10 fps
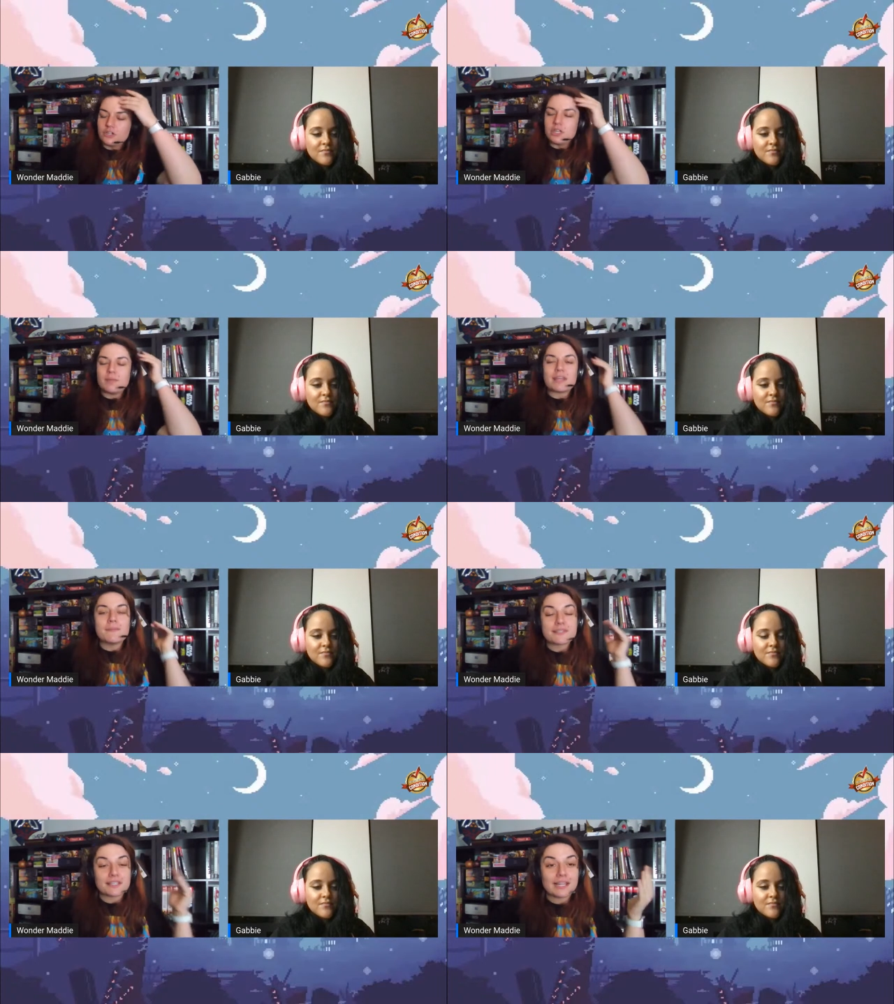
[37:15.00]
Speaker 1: And she
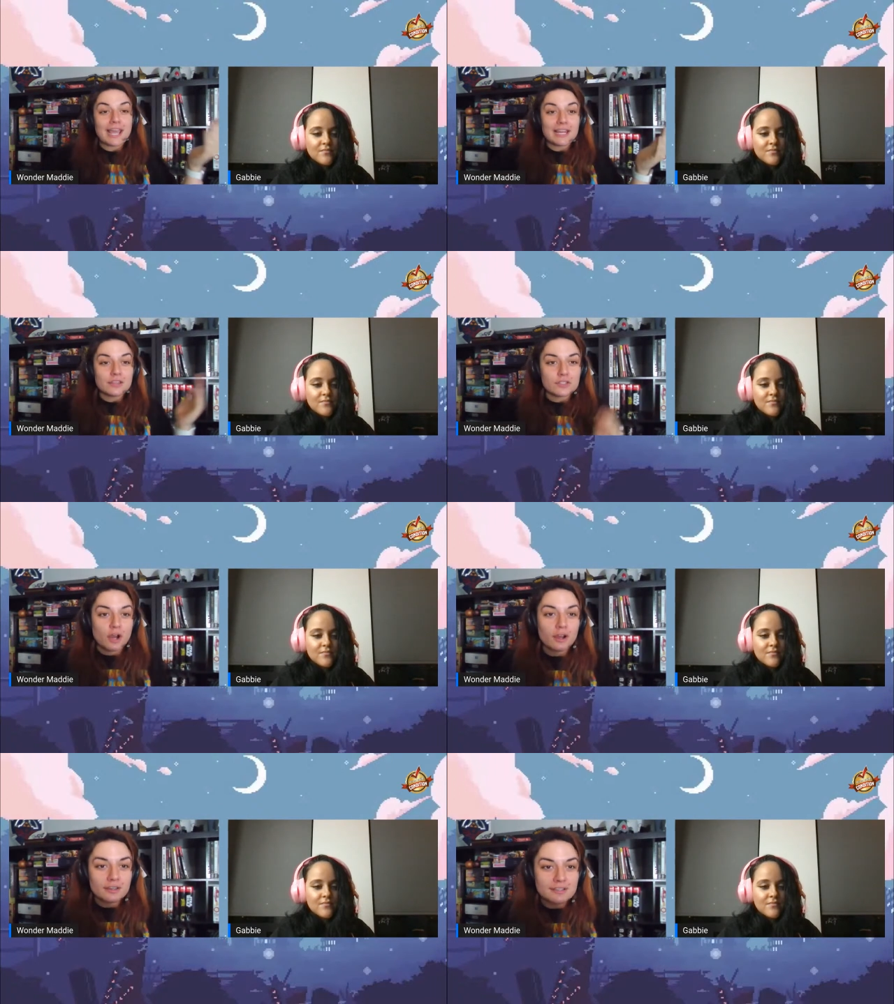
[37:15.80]
becomes the light in the
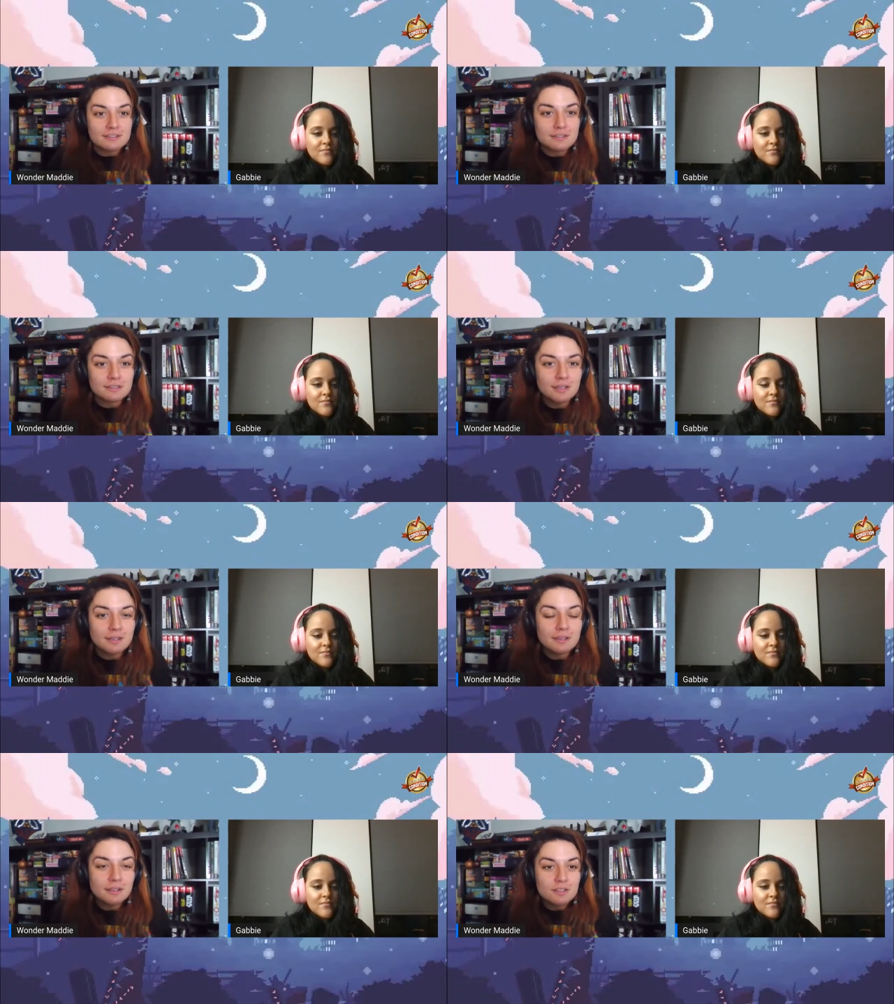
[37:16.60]
darkness.
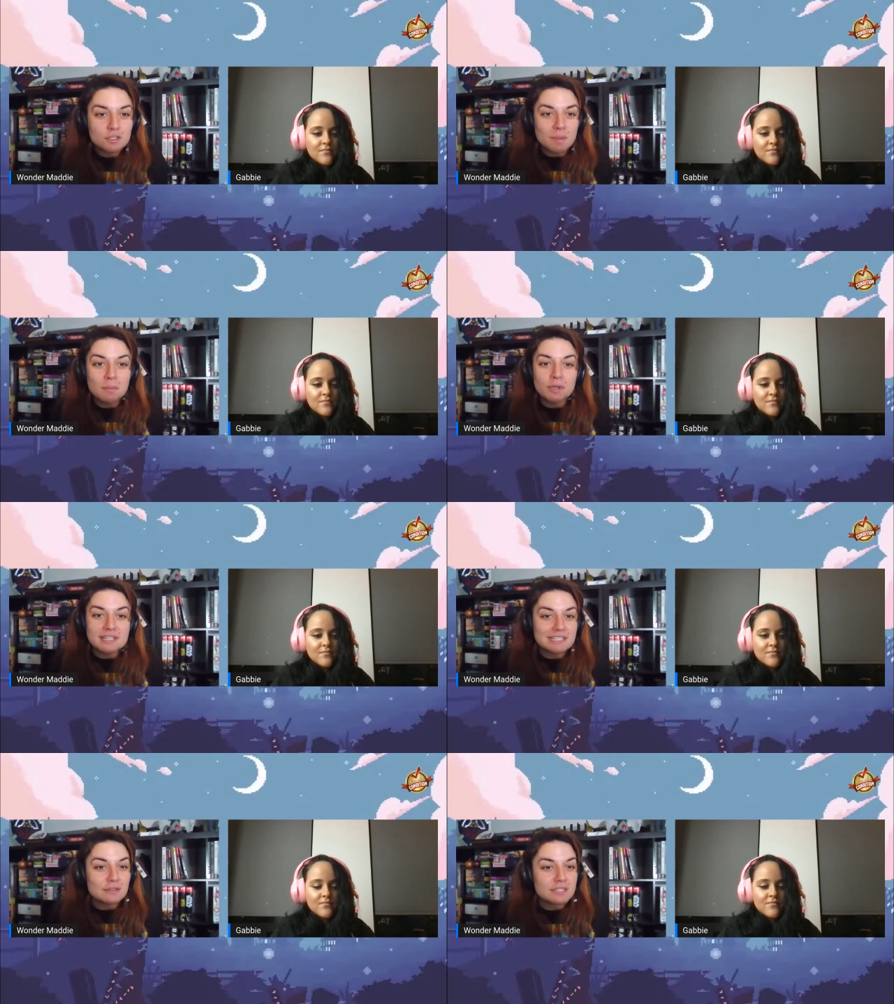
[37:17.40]
So people
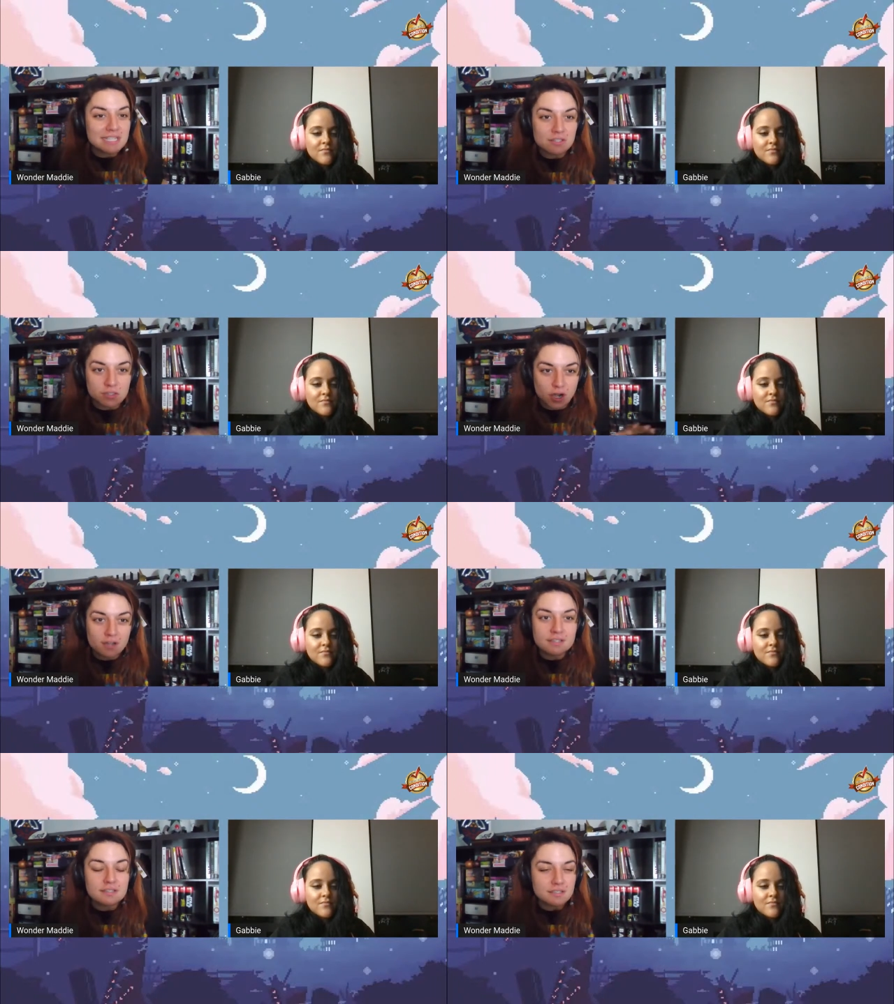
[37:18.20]
can still see the
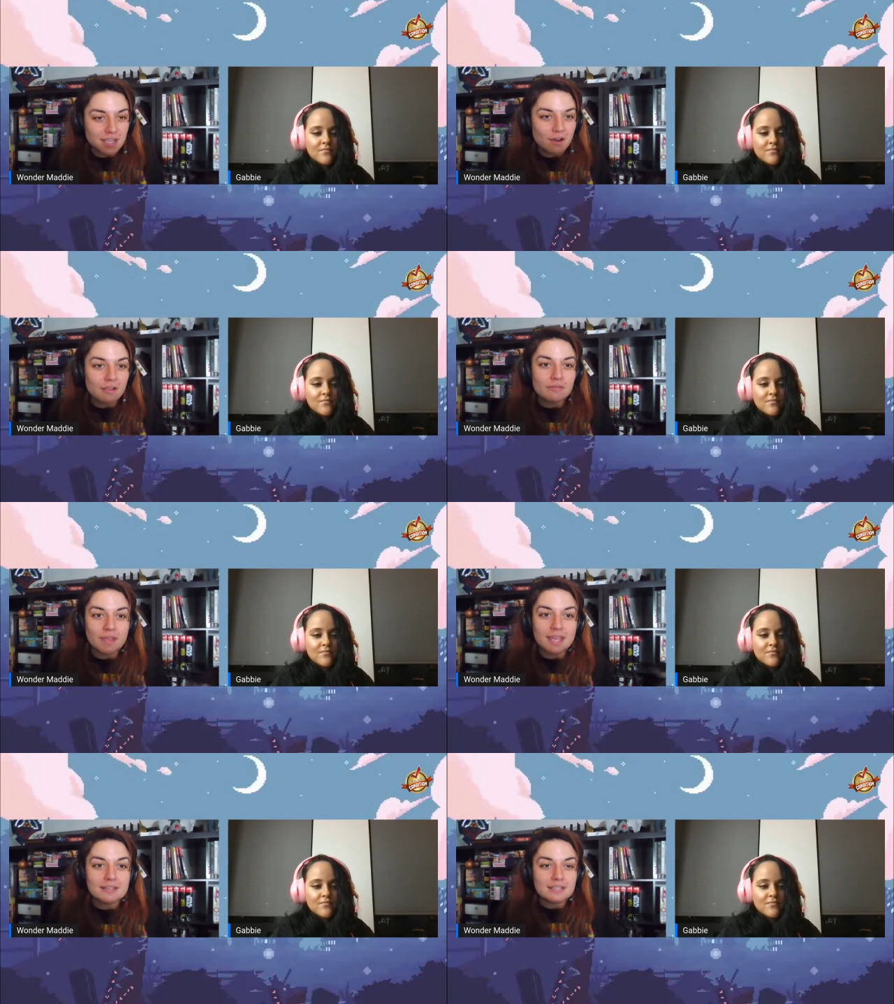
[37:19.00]
darkness, the scary
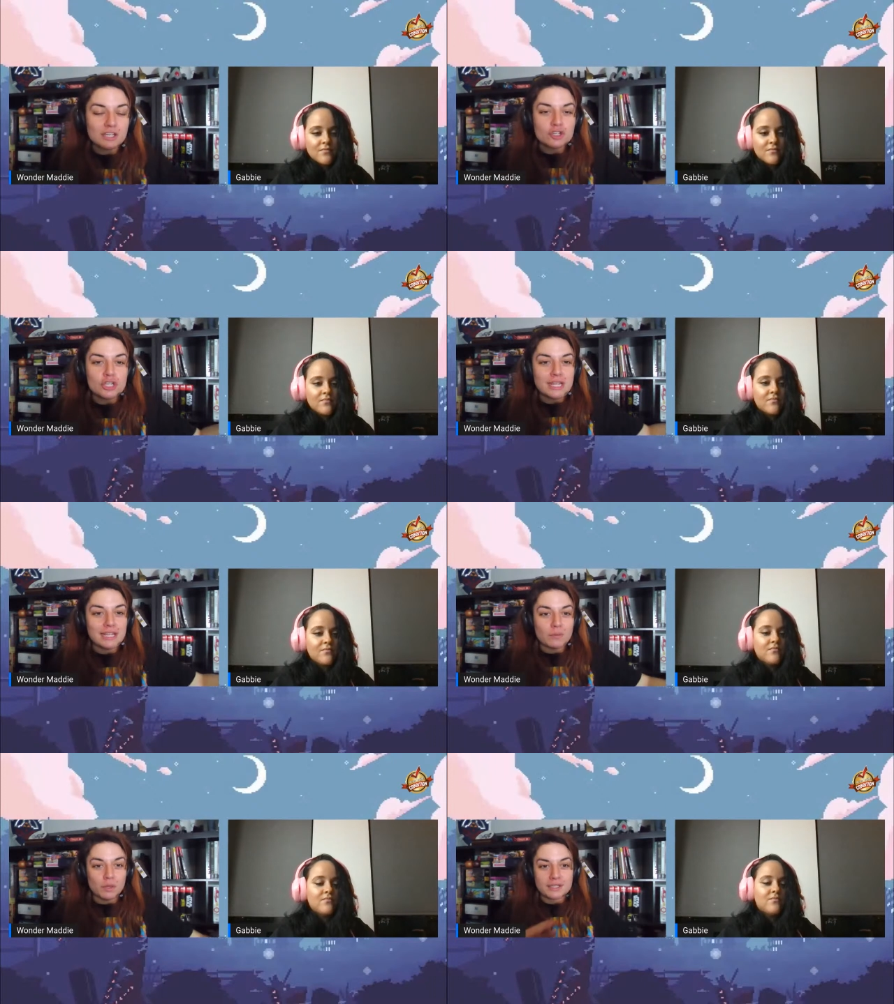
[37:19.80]
face, and
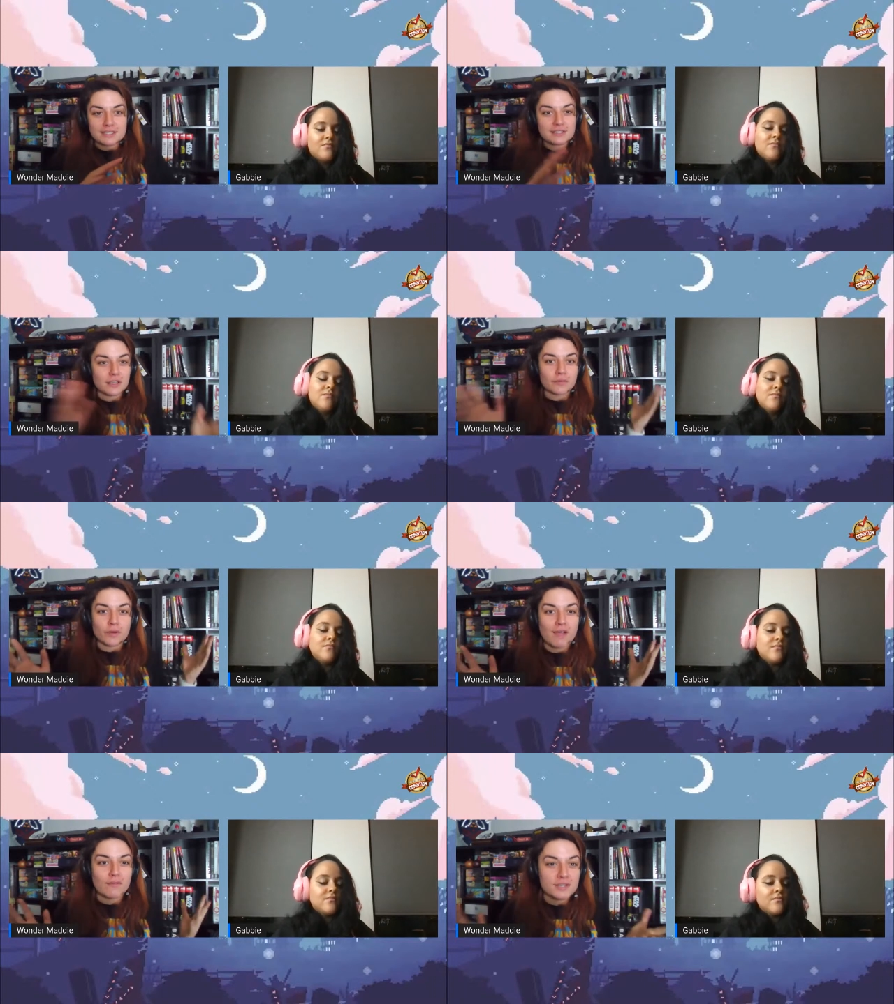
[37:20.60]
she will exist there
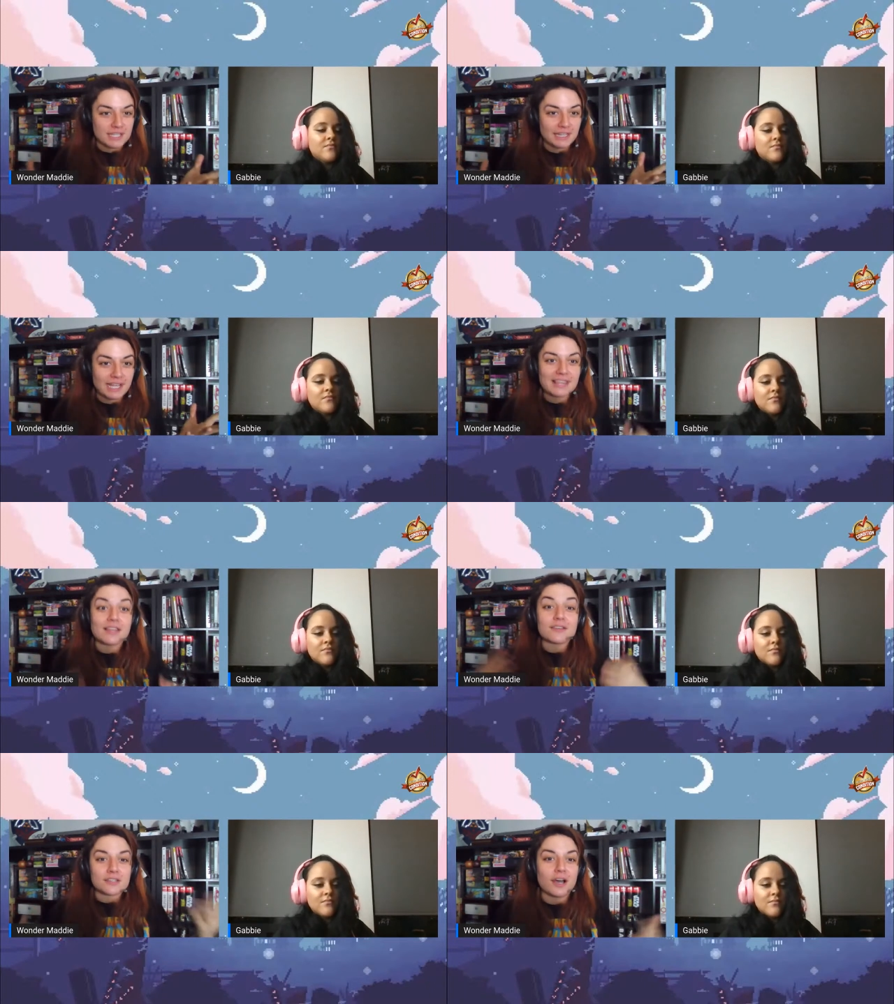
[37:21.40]
forever as a light
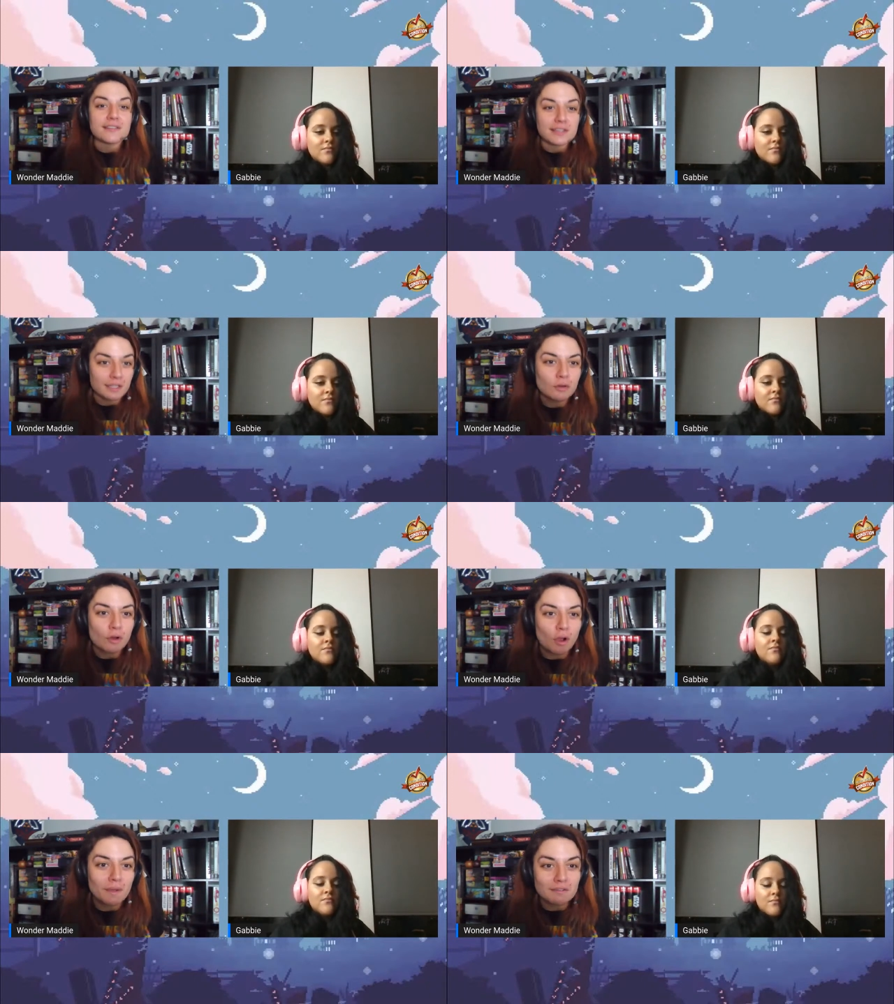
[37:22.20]
that is constantly
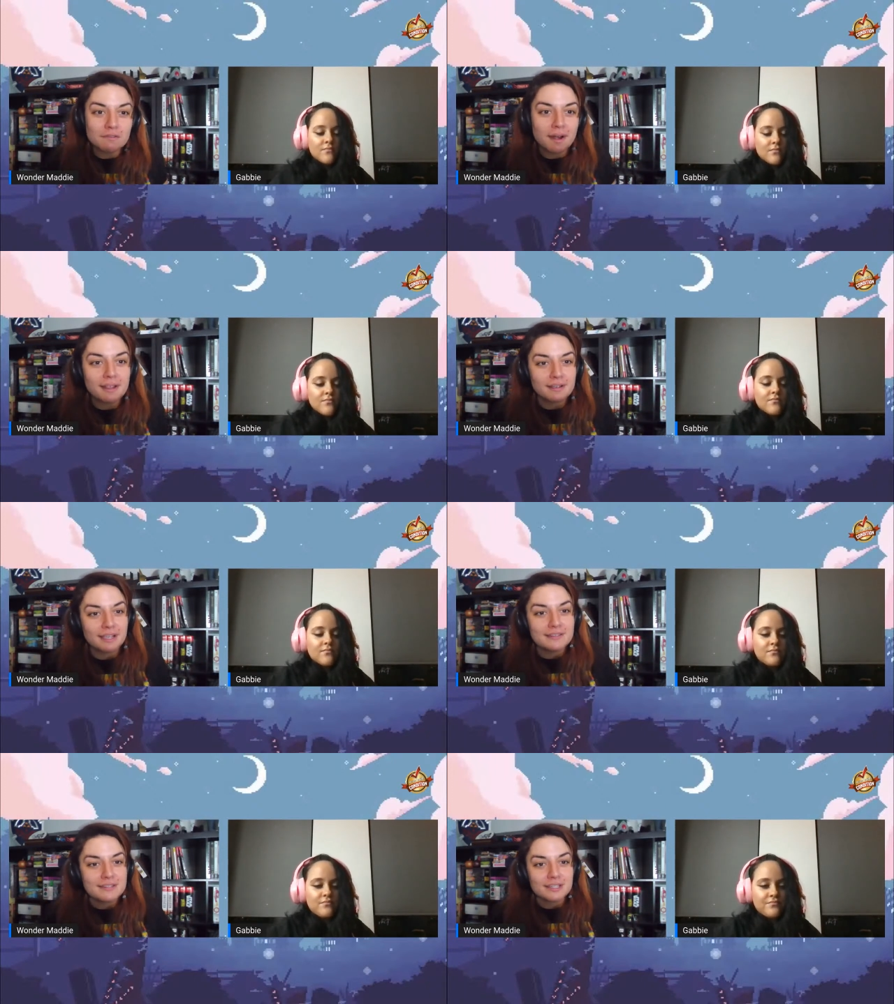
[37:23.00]
growing and fighting
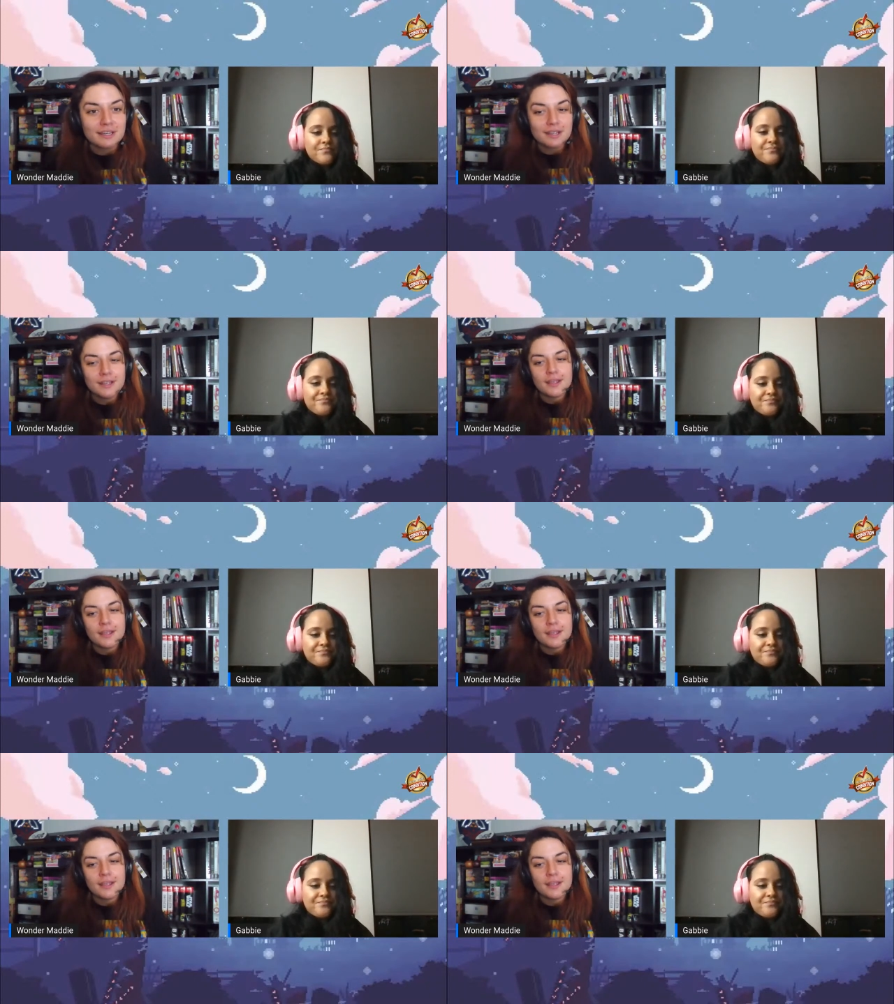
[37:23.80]
against it.